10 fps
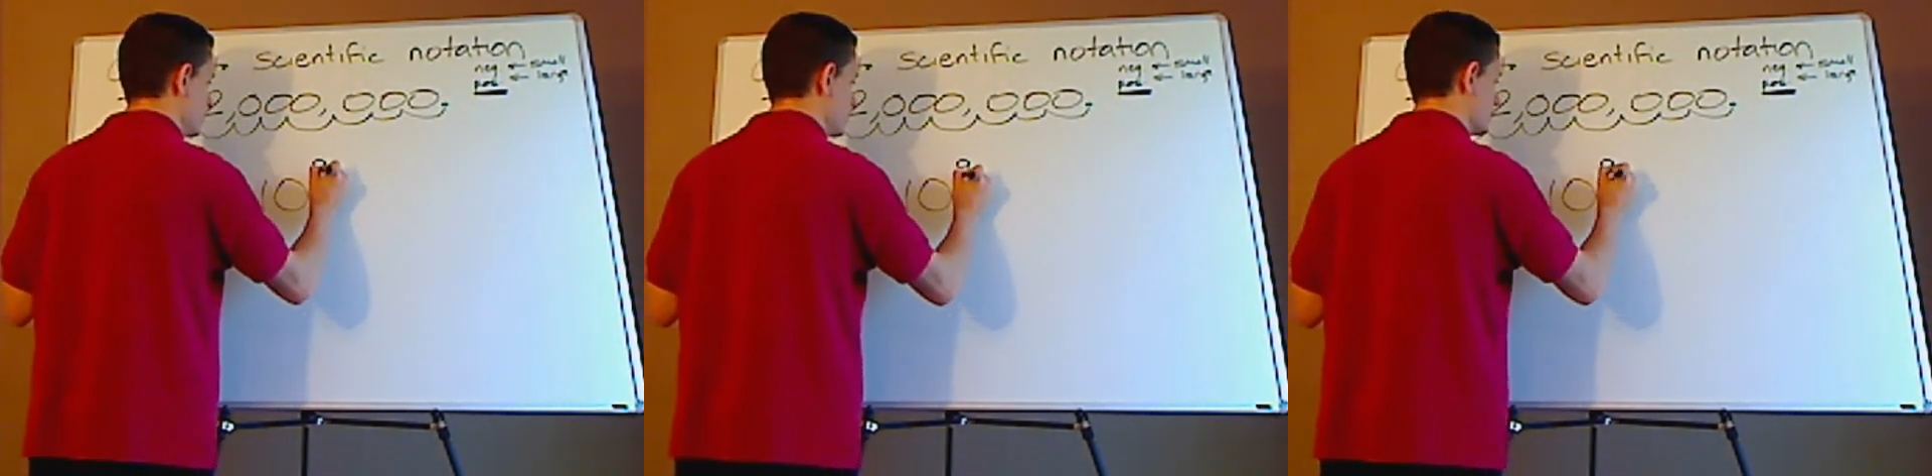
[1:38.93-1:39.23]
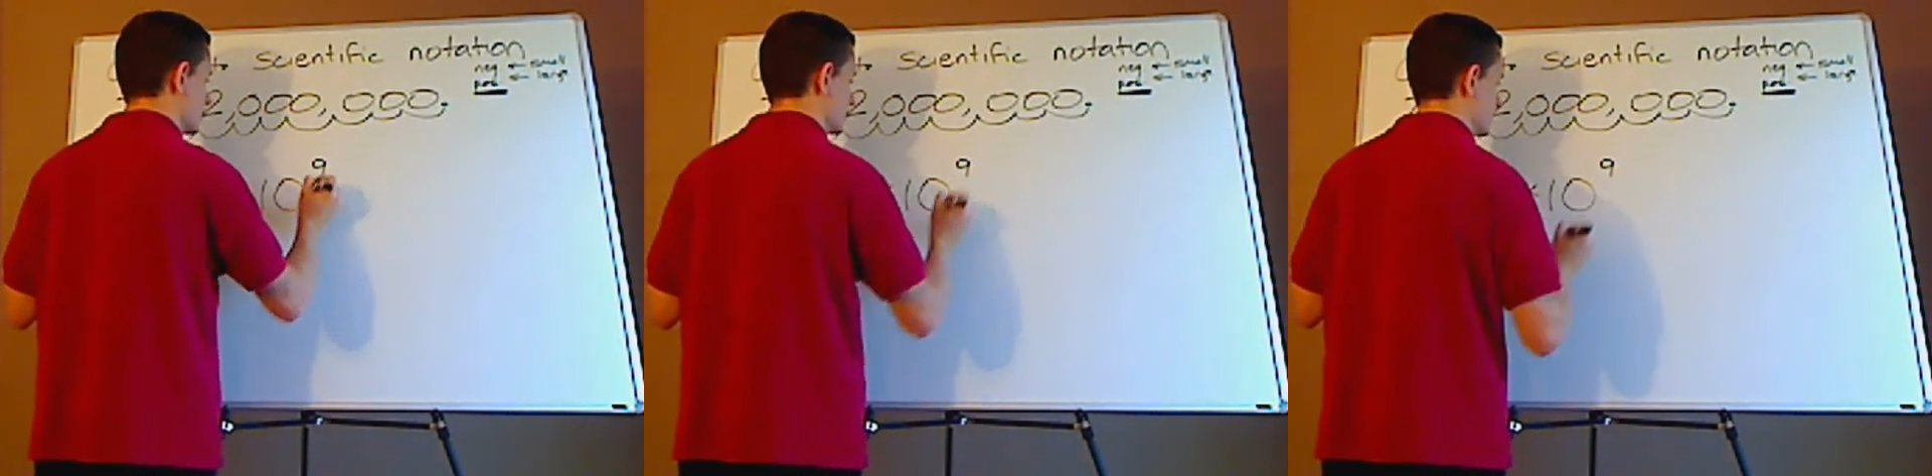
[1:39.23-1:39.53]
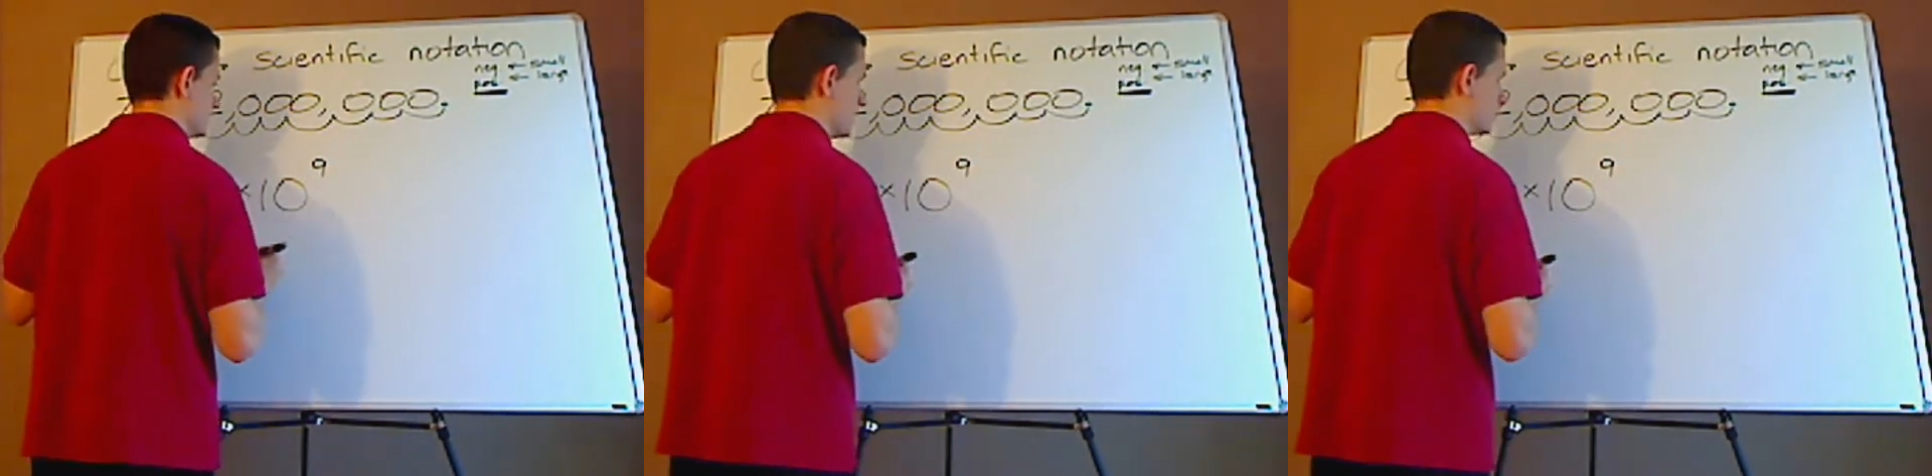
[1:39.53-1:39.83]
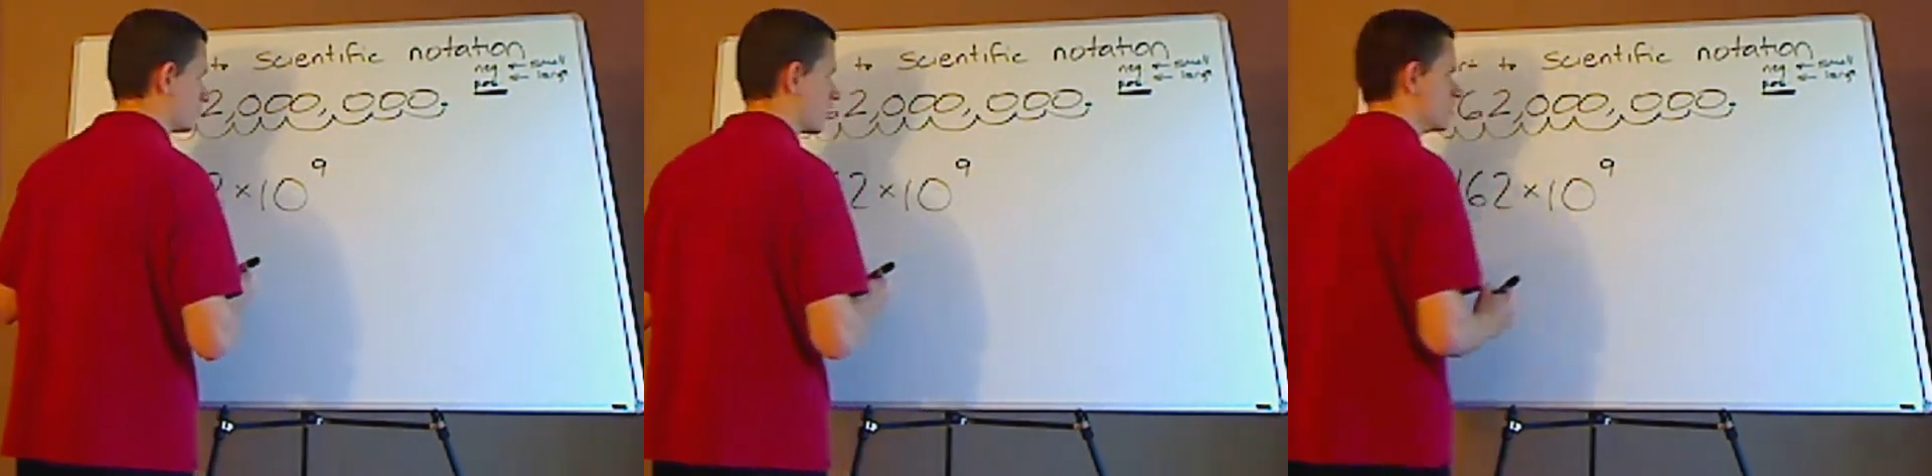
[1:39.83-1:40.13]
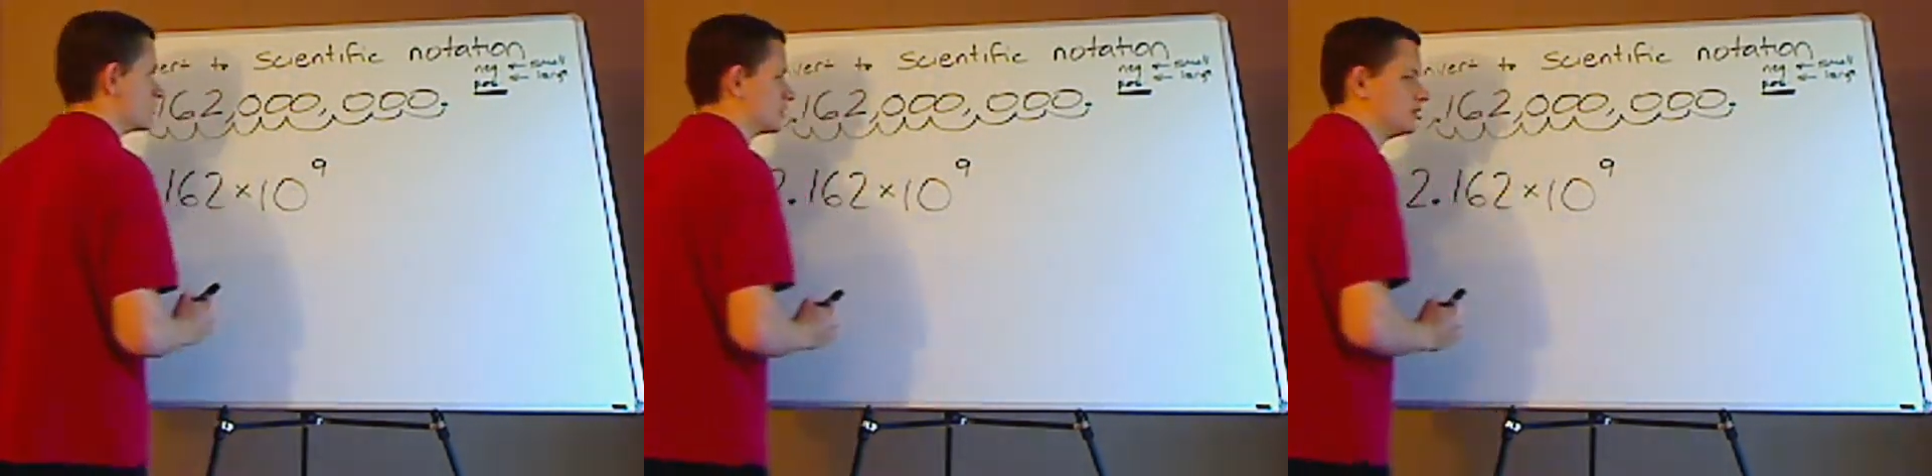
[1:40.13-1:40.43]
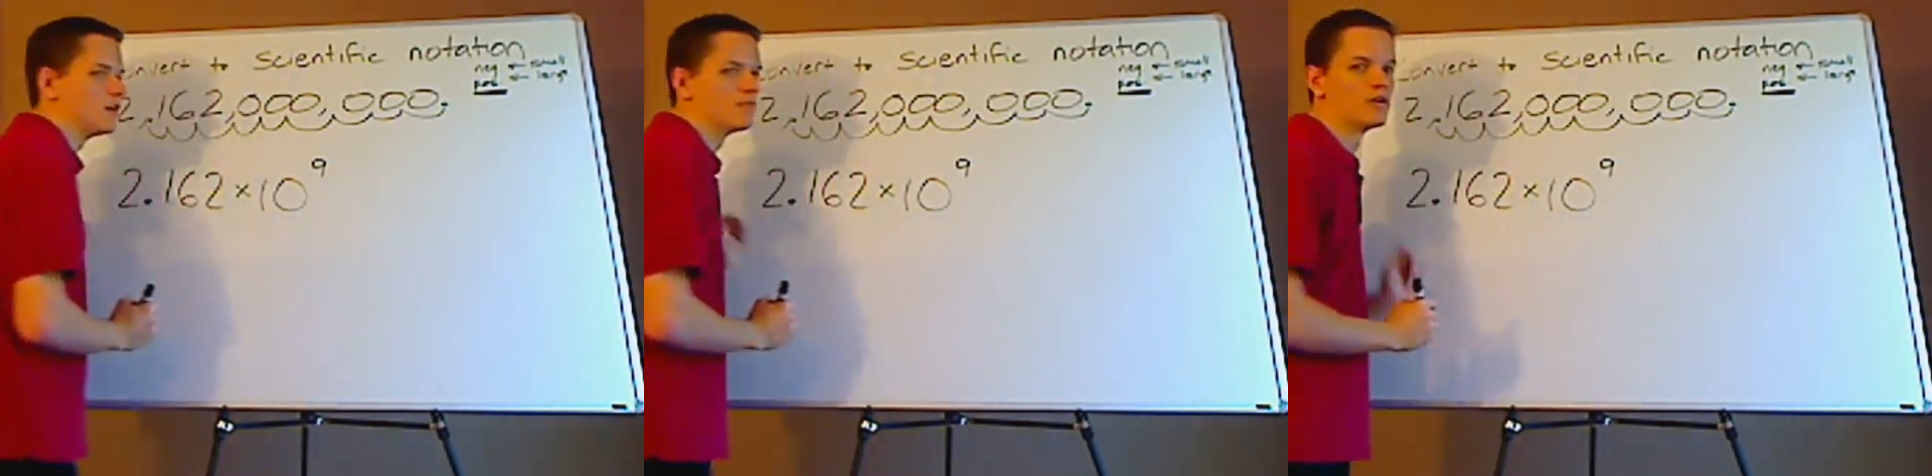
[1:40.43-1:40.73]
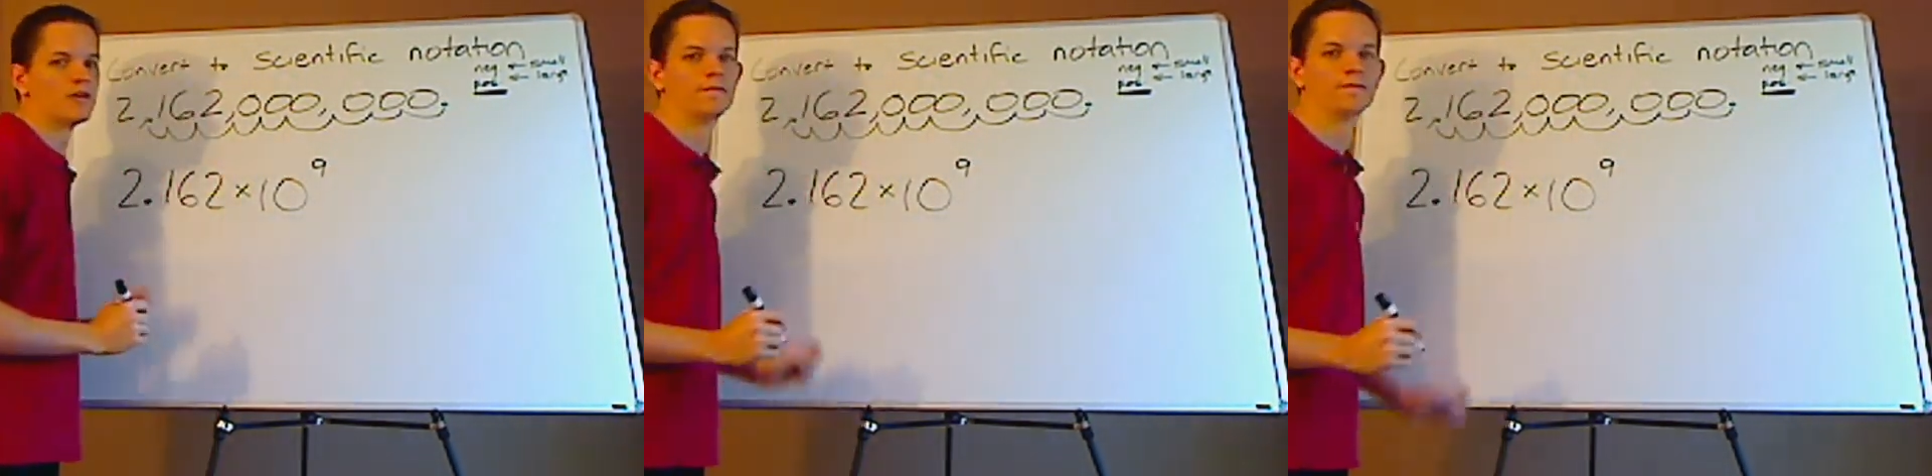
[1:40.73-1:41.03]
because it's a large
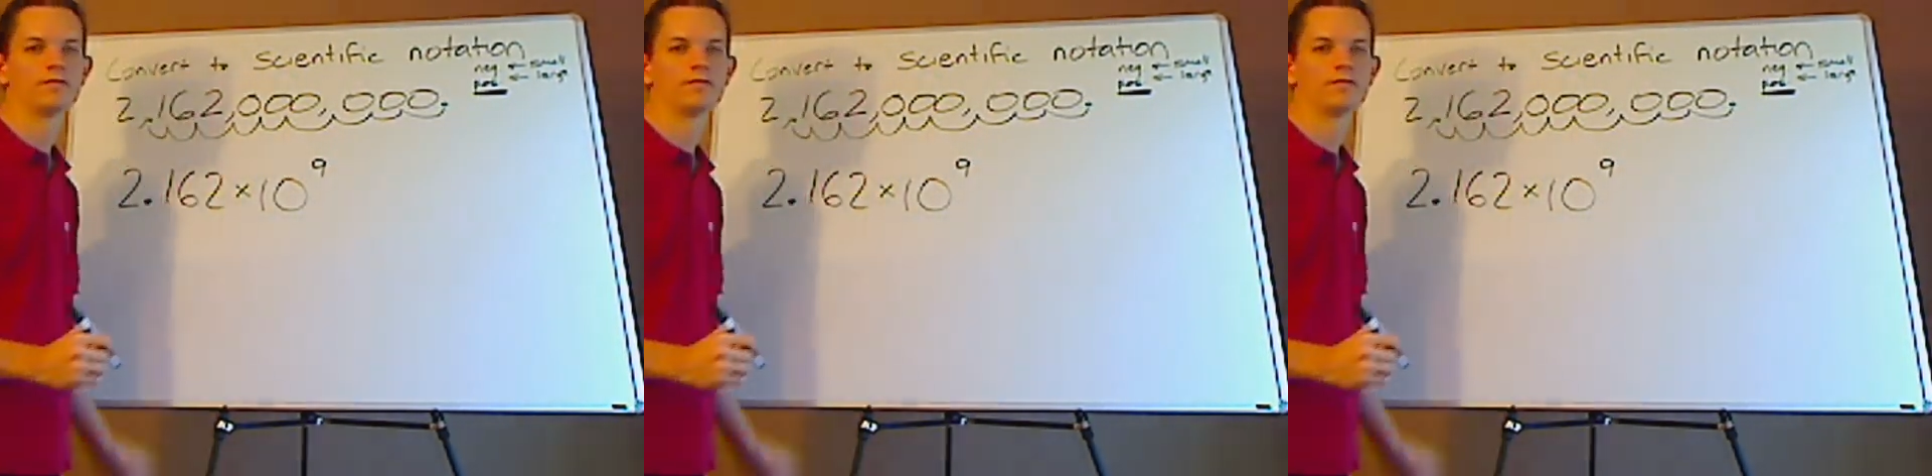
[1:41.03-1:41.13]
number.